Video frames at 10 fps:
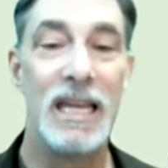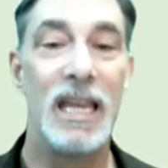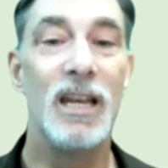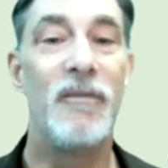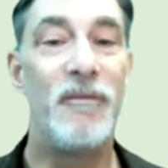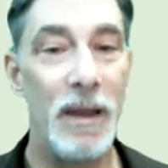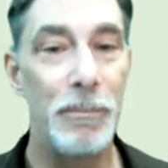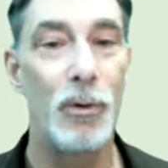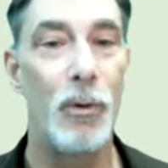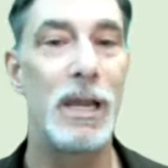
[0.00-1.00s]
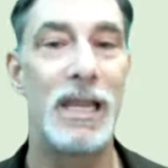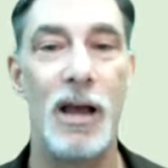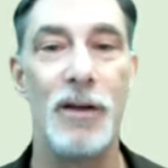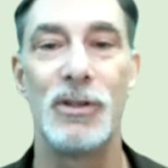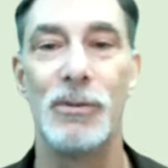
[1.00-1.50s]
In a February
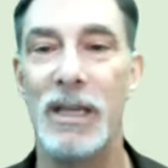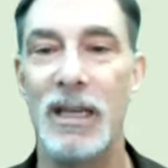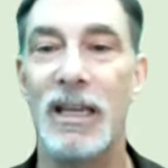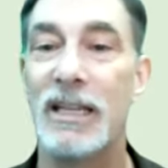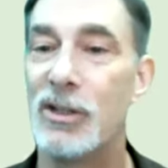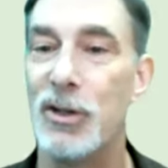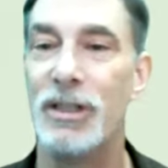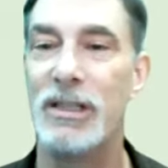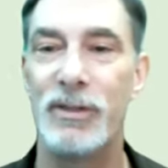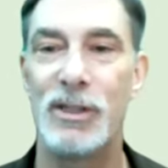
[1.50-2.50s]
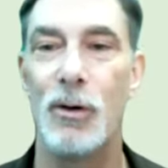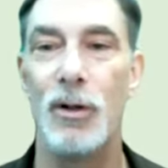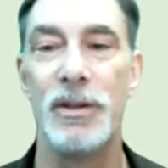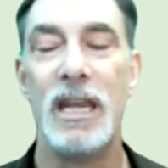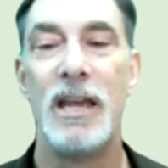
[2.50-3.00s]
council meeting, Exclusive was
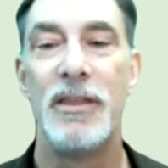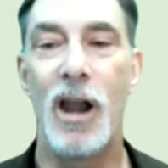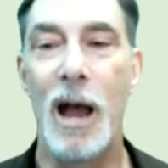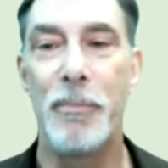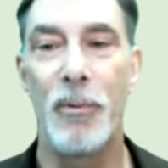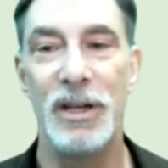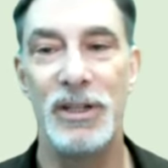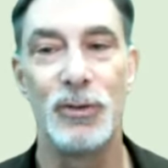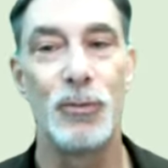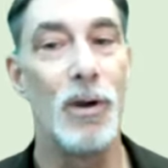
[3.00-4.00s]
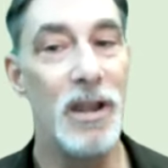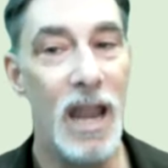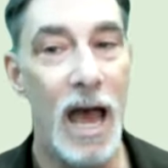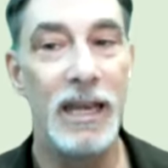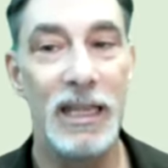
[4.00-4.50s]
told their operations were
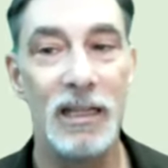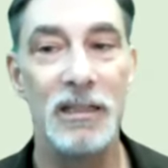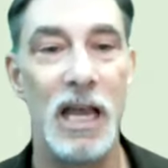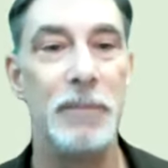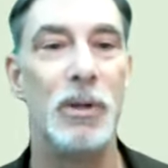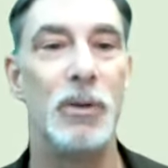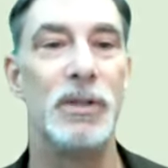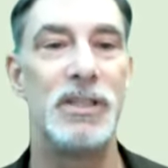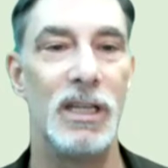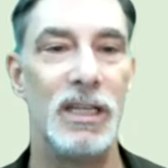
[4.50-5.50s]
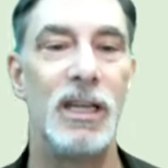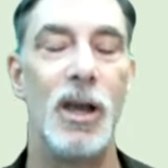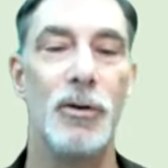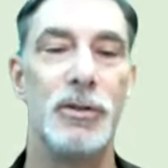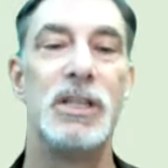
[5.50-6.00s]
not in alignment with city
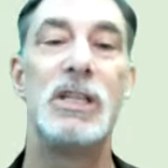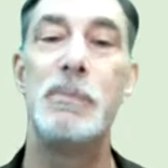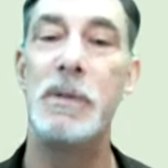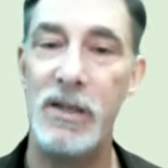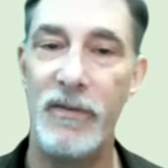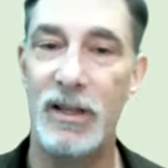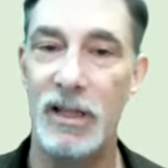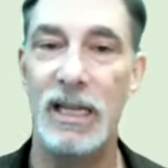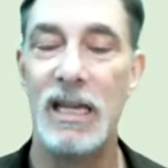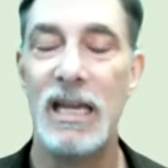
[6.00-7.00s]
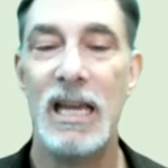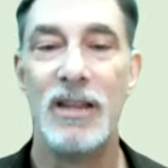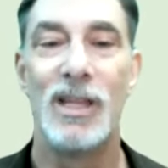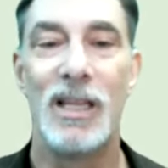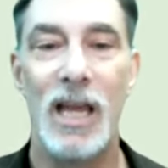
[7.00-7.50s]
codes. Specifically,
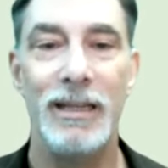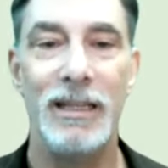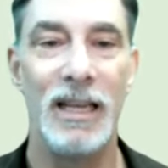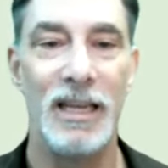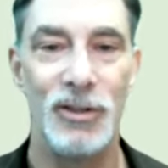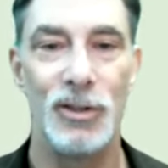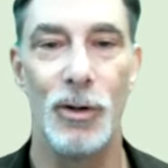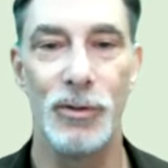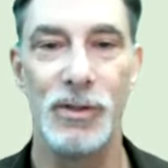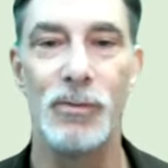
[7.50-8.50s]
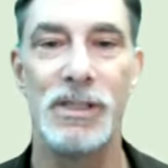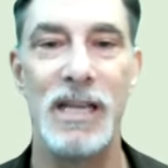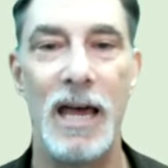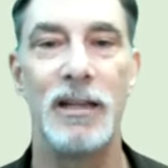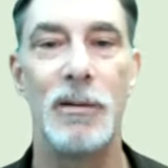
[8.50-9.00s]
the lighting they had chosen was
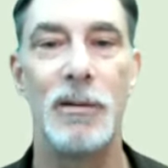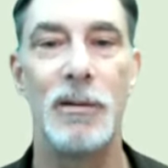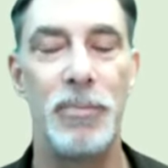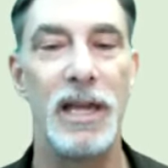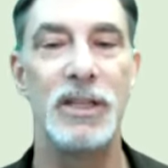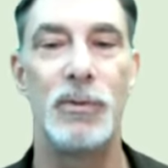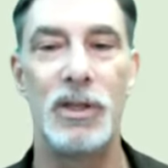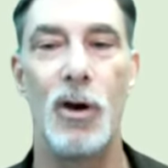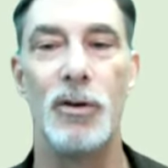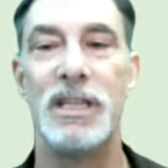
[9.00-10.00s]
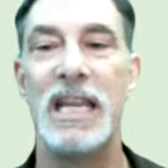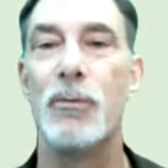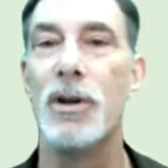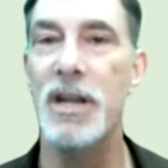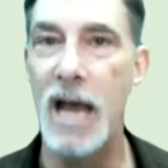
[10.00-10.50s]
not in compliance with codes and they
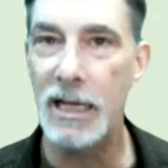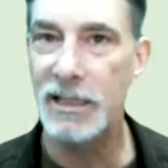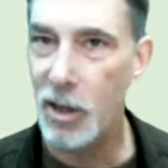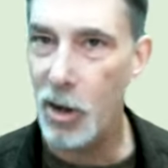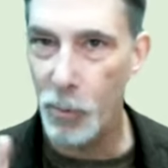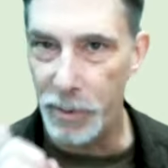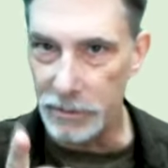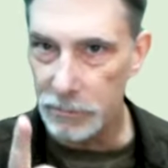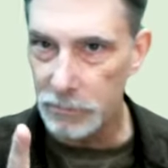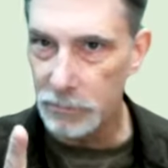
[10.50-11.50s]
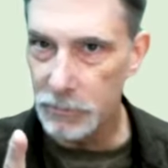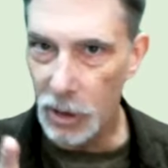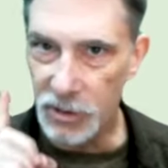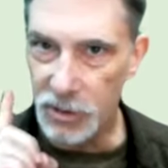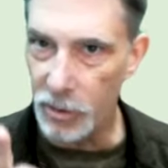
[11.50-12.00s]
were not to open
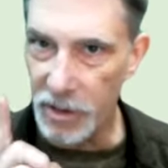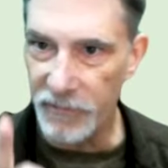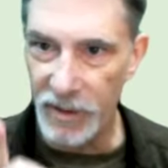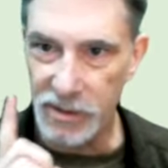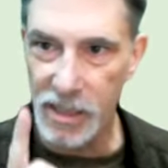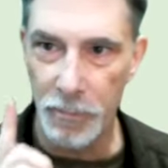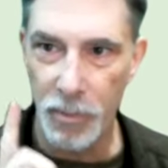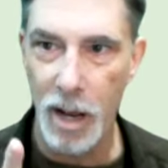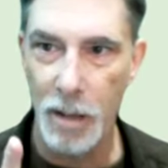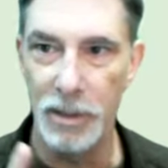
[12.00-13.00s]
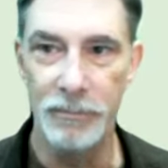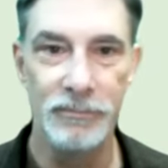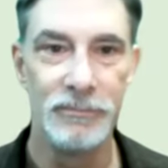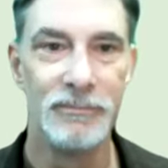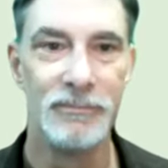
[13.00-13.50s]
until they fixed that problem.
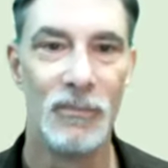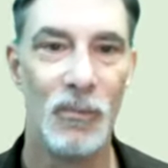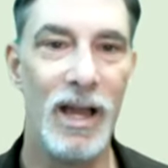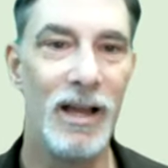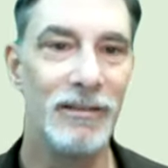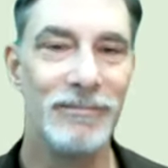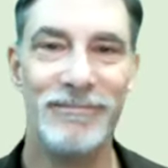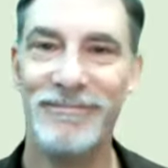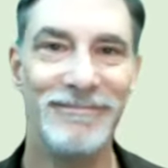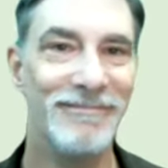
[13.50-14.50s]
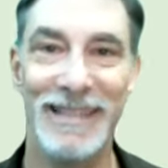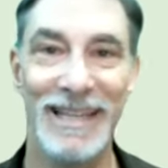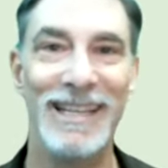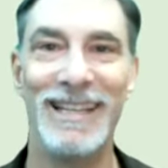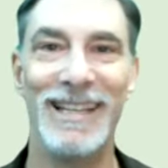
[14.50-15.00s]
Well,
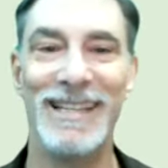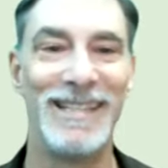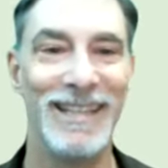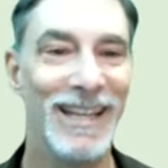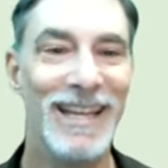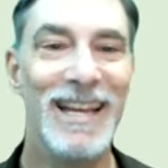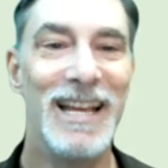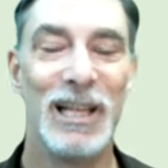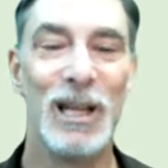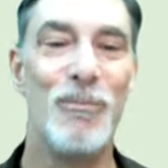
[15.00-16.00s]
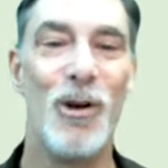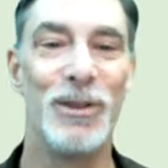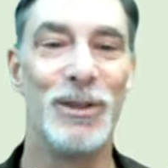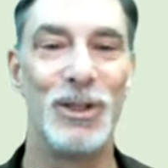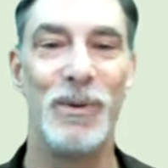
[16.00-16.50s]
they didn't listen. A little more
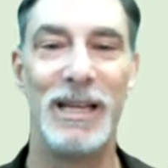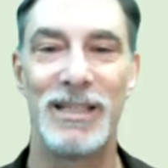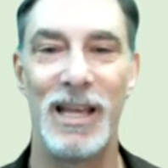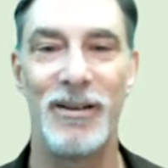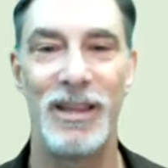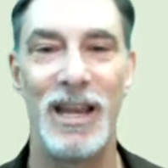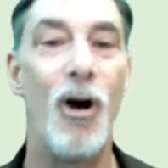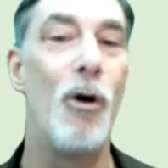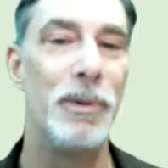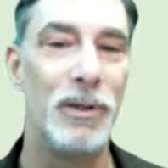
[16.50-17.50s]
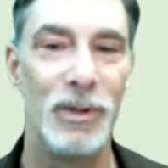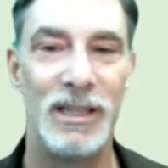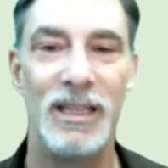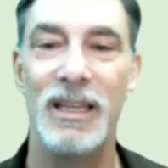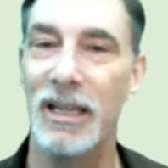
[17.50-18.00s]
than two weeks later, they opened
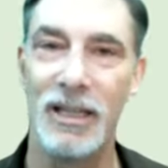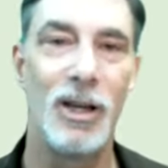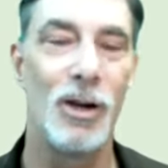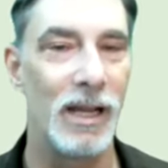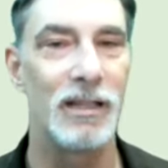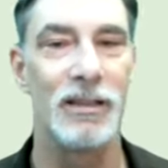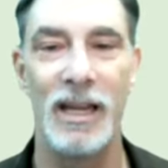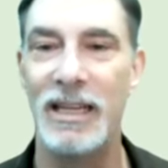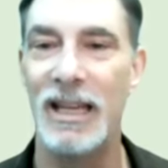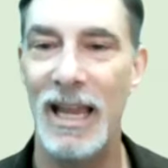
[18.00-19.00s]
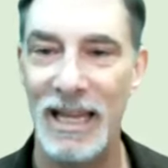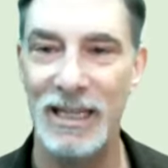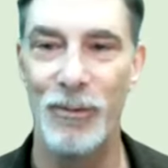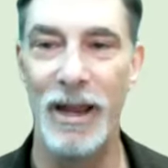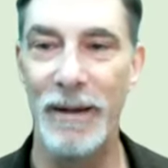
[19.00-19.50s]
with the incorrect lighting
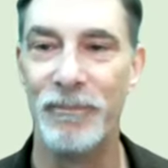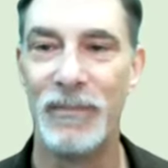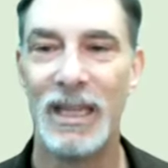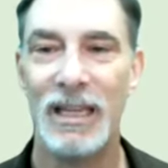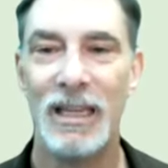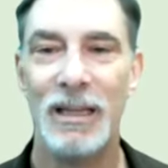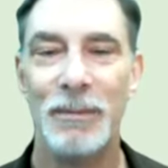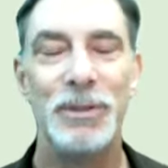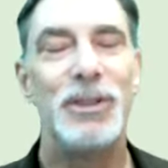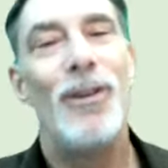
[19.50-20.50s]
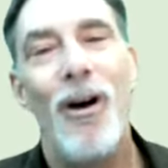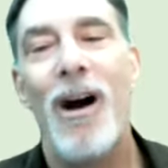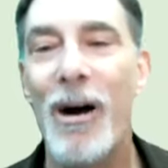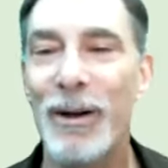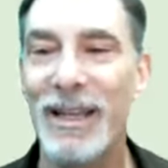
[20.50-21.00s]
anyway. But you know
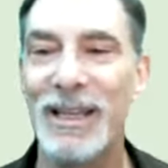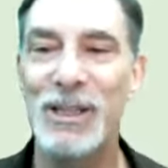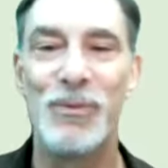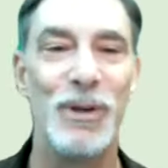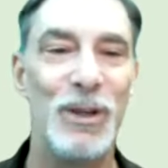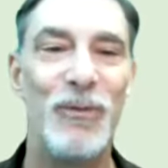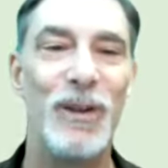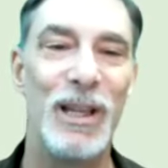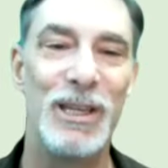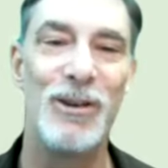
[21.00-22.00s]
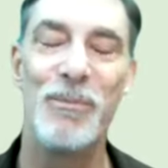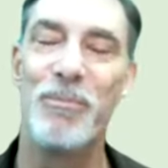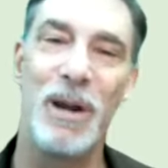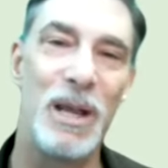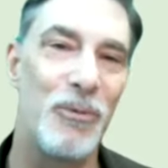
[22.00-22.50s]
how it is when you feel like you can
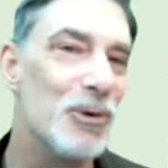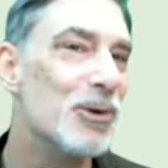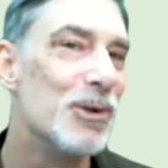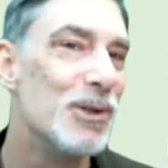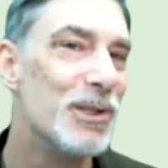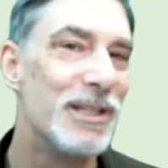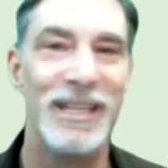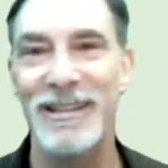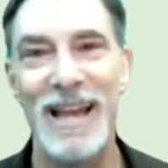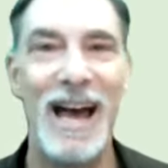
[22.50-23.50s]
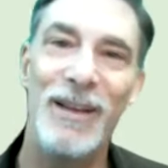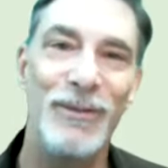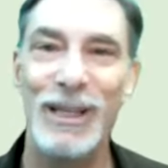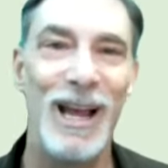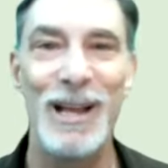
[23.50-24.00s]
break rules and not have
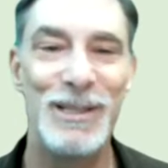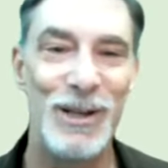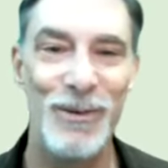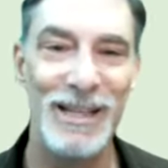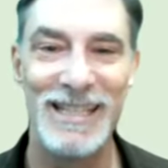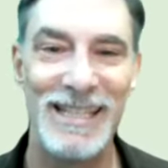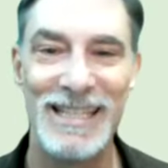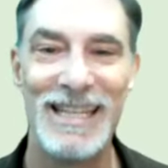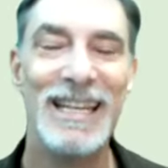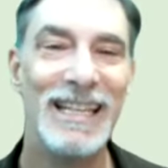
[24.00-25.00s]
any consequences.